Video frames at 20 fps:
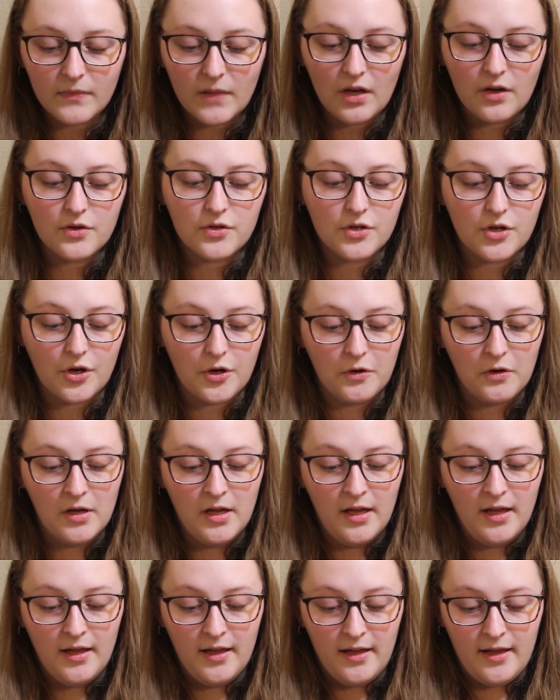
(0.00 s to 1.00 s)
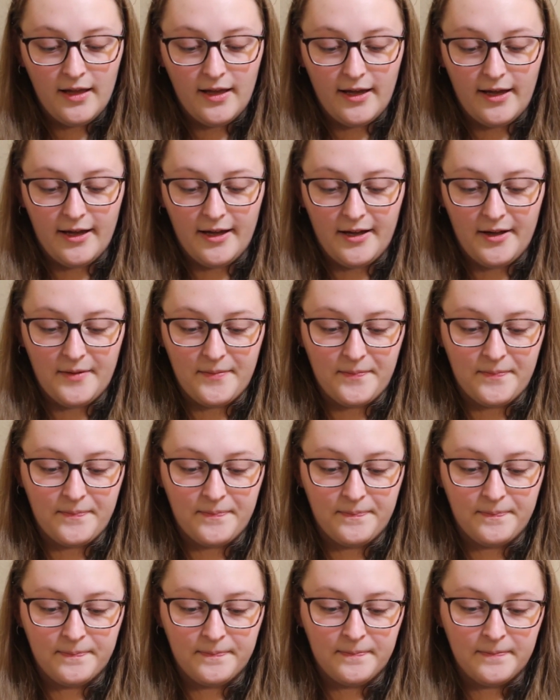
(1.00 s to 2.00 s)
So
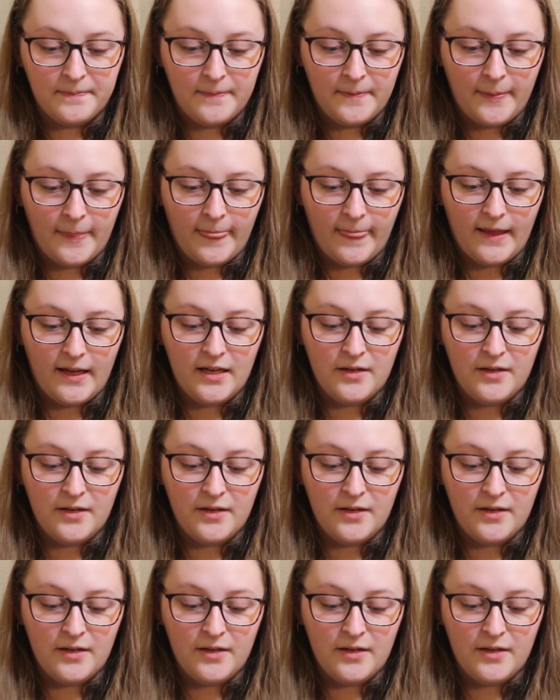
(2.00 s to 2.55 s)
it